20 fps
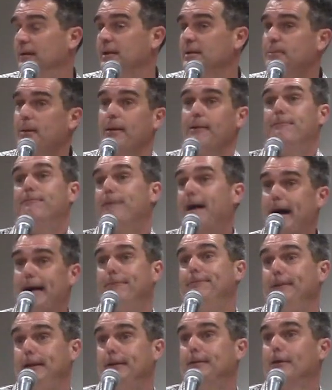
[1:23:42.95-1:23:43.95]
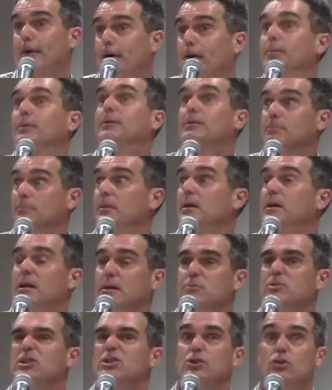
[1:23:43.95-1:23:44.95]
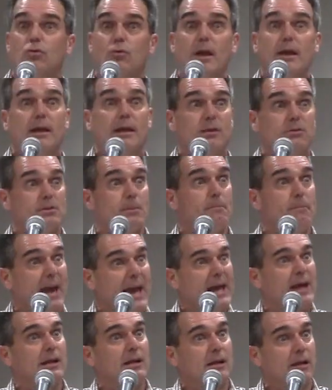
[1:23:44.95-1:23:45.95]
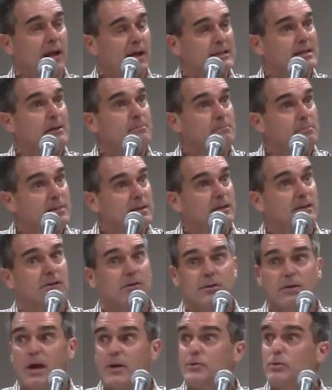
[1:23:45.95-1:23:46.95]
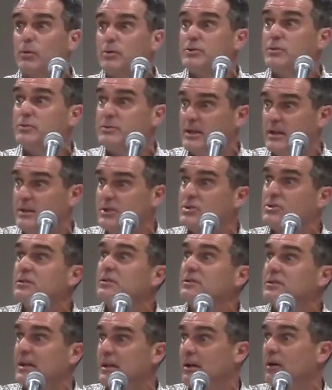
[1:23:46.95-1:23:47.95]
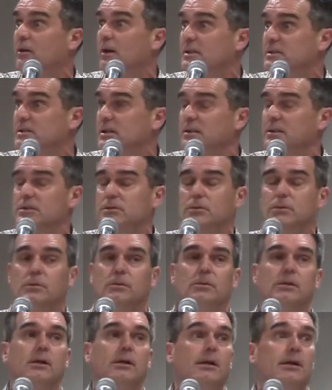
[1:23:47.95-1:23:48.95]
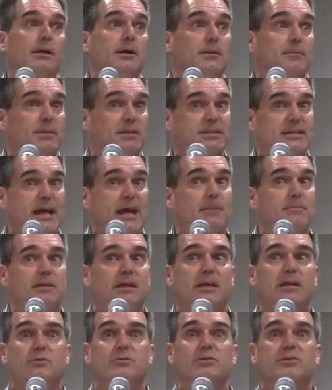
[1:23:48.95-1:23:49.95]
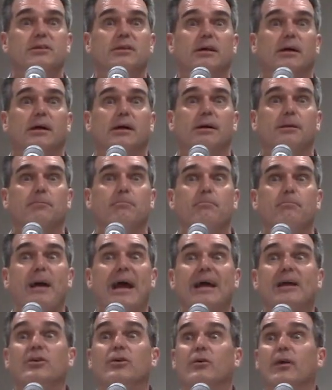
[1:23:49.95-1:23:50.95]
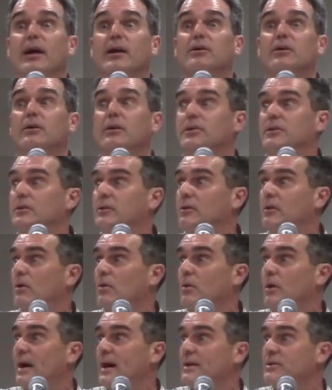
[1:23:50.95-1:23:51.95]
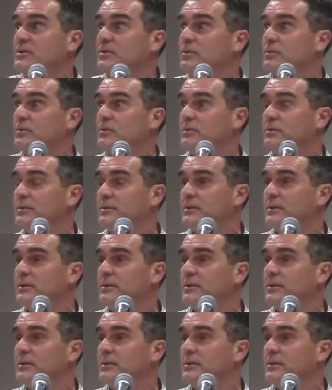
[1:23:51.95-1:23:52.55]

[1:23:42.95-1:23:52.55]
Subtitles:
He's probably 5 feet tall, but he was this great, and he's a man, and a lot of times men are not the ones who teach second grade Sunday school. But Sam did. He was the band director at the local high school.